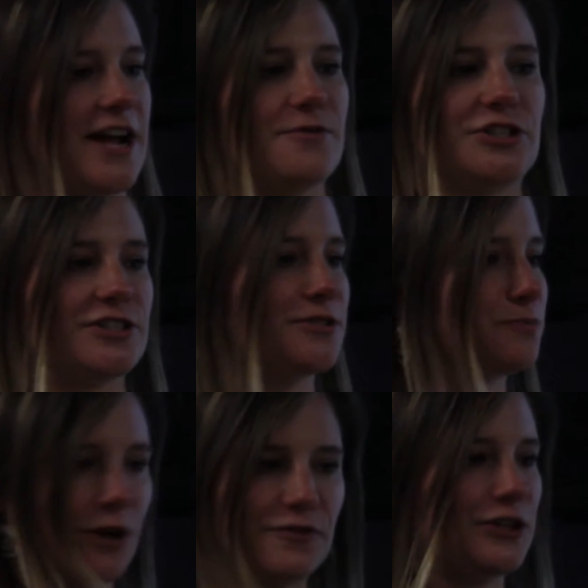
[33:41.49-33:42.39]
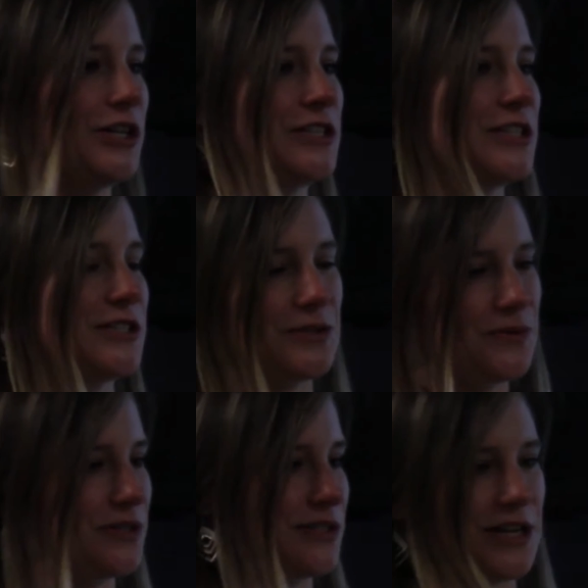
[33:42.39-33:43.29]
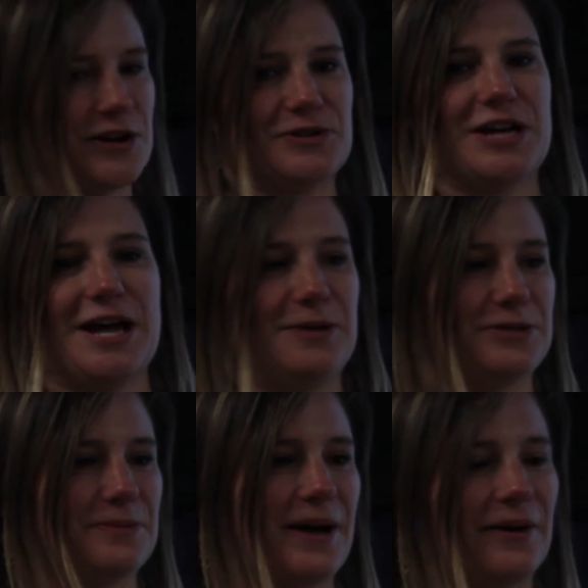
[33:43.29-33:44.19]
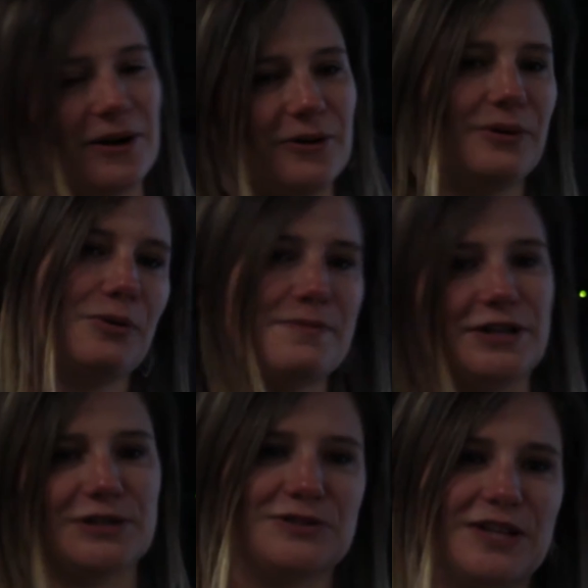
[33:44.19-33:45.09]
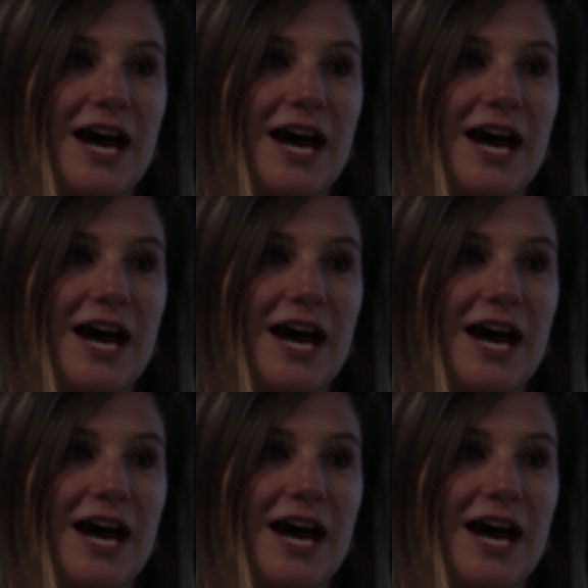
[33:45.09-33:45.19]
right, which is perfectly consistent with stereotypes about, oh, well, women can do